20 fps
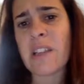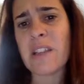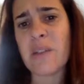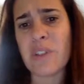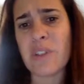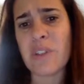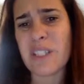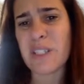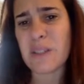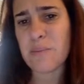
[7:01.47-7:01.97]

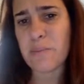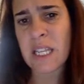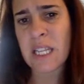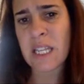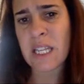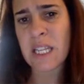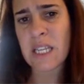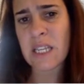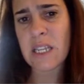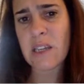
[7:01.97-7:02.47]
Did we
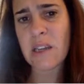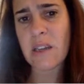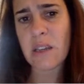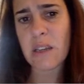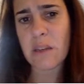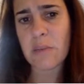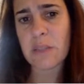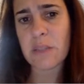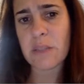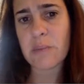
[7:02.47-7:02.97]
spend?
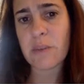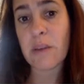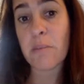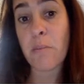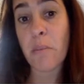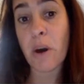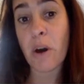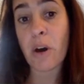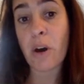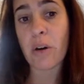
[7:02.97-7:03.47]
It must be
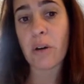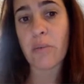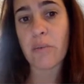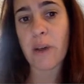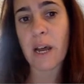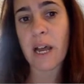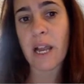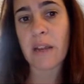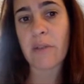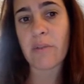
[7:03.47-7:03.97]

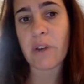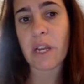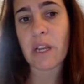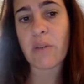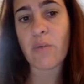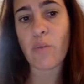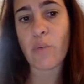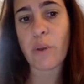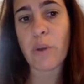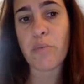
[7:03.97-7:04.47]
buy, right?
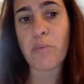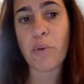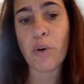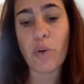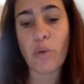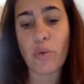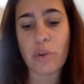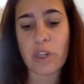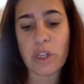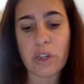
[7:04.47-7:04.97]
We
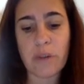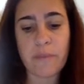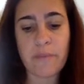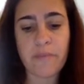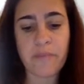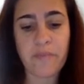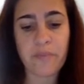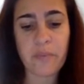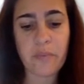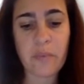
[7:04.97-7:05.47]
bought.
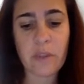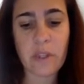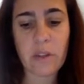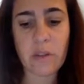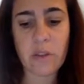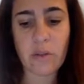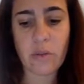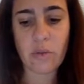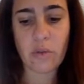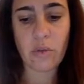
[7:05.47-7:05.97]

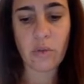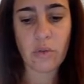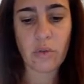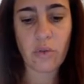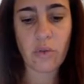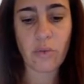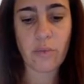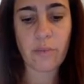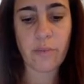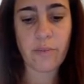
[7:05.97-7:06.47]
So
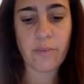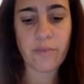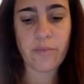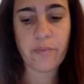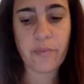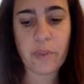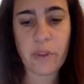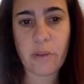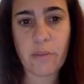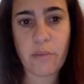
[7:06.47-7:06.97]

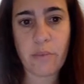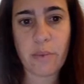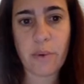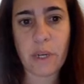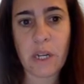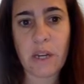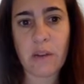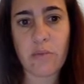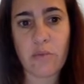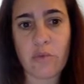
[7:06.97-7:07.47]

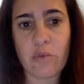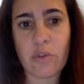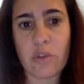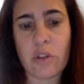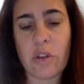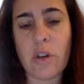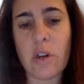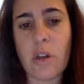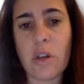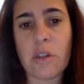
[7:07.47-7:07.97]
compramos.
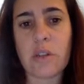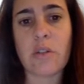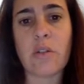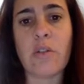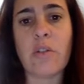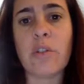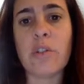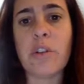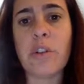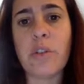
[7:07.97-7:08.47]
So
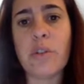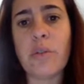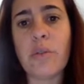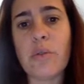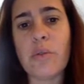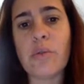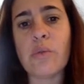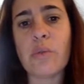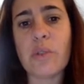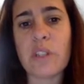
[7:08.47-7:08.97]
all you
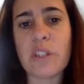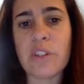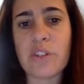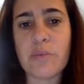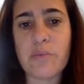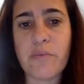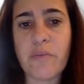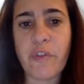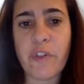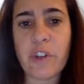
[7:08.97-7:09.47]
do is
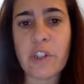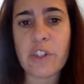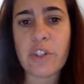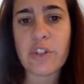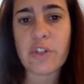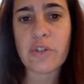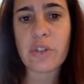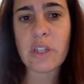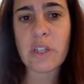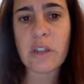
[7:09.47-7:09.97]
first
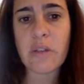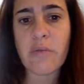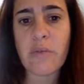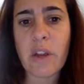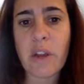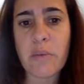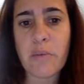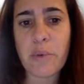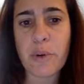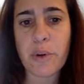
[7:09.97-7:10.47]
choosing the
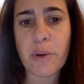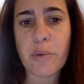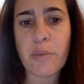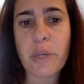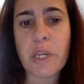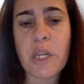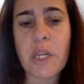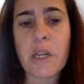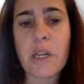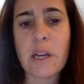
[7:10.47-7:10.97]
right verb
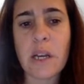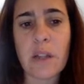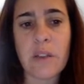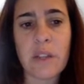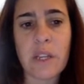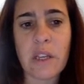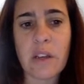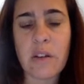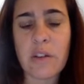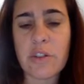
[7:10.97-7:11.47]
and
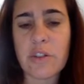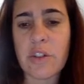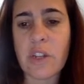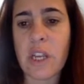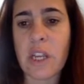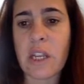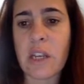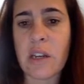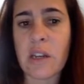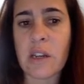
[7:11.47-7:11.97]
then
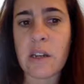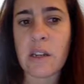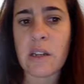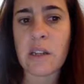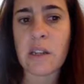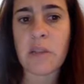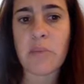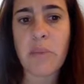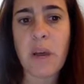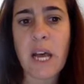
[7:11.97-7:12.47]
conjugate it
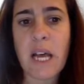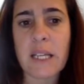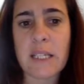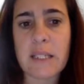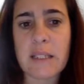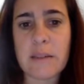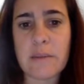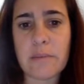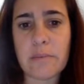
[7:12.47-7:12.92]
in the past.